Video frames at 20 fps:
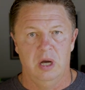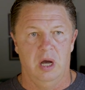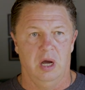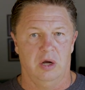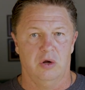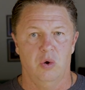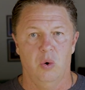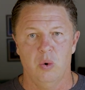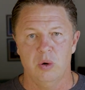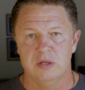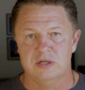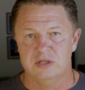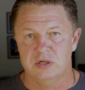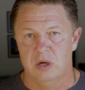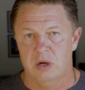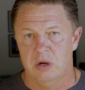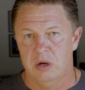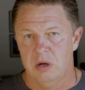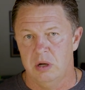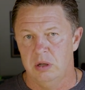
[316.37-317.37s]

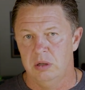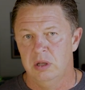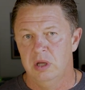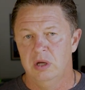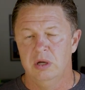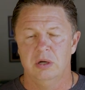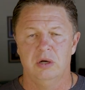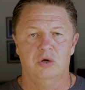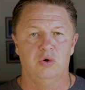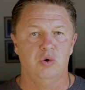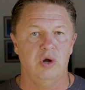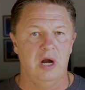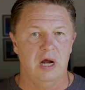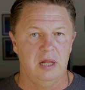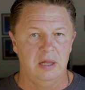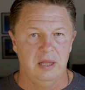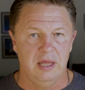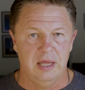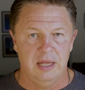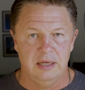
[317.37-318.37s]
cortisol,
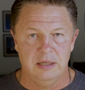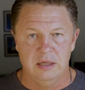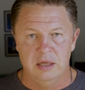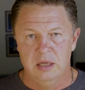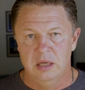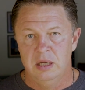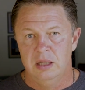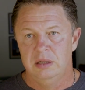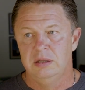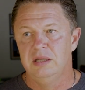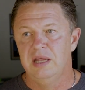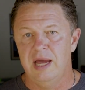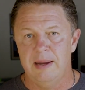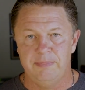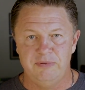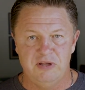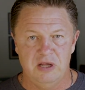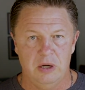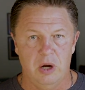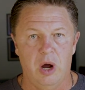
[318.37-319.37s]
ghrelin,
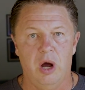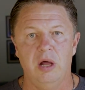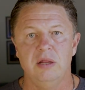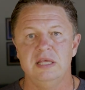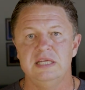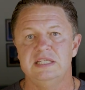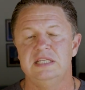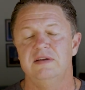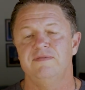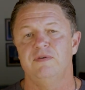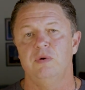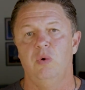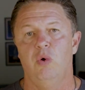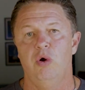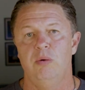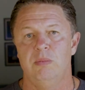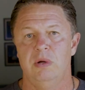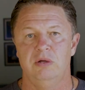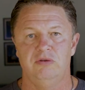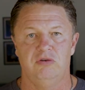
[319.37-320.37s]
leptin, all these different
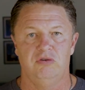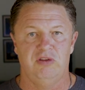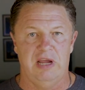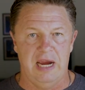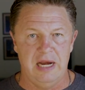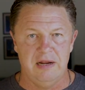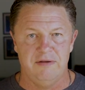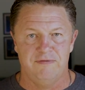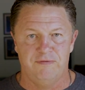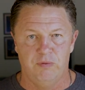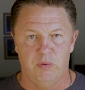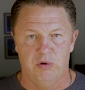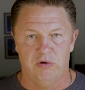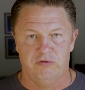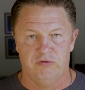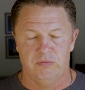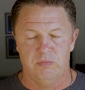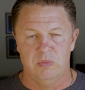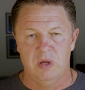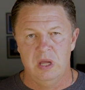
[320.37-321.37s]
hormones. There's 84 of
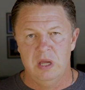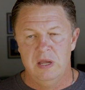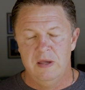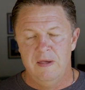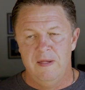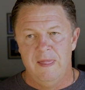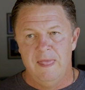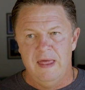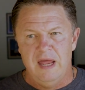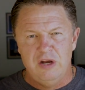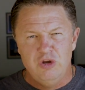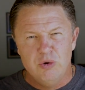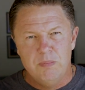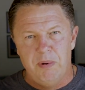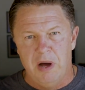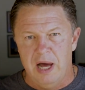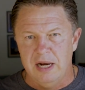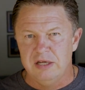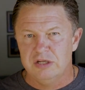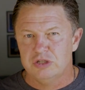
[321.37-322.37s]
them. And your
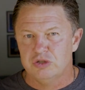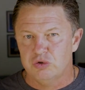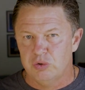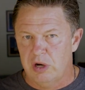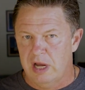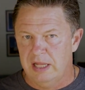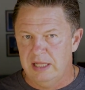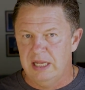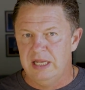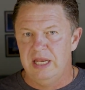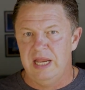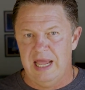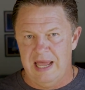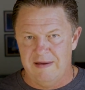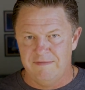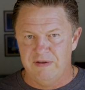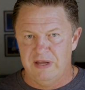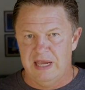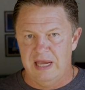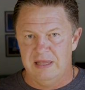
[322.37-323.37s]
body's trying to
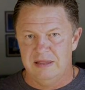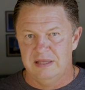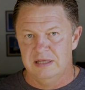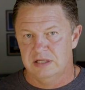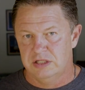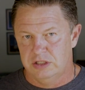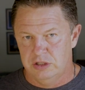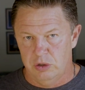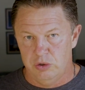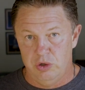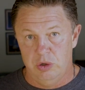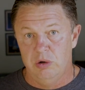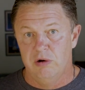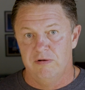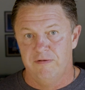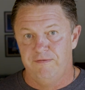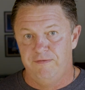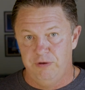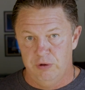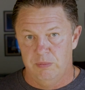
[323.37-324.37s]
navigate this so you
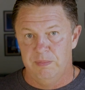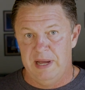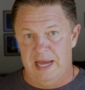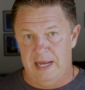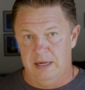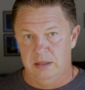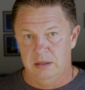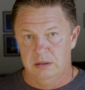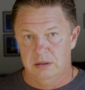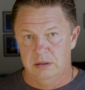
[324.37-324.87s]
don't feel bad.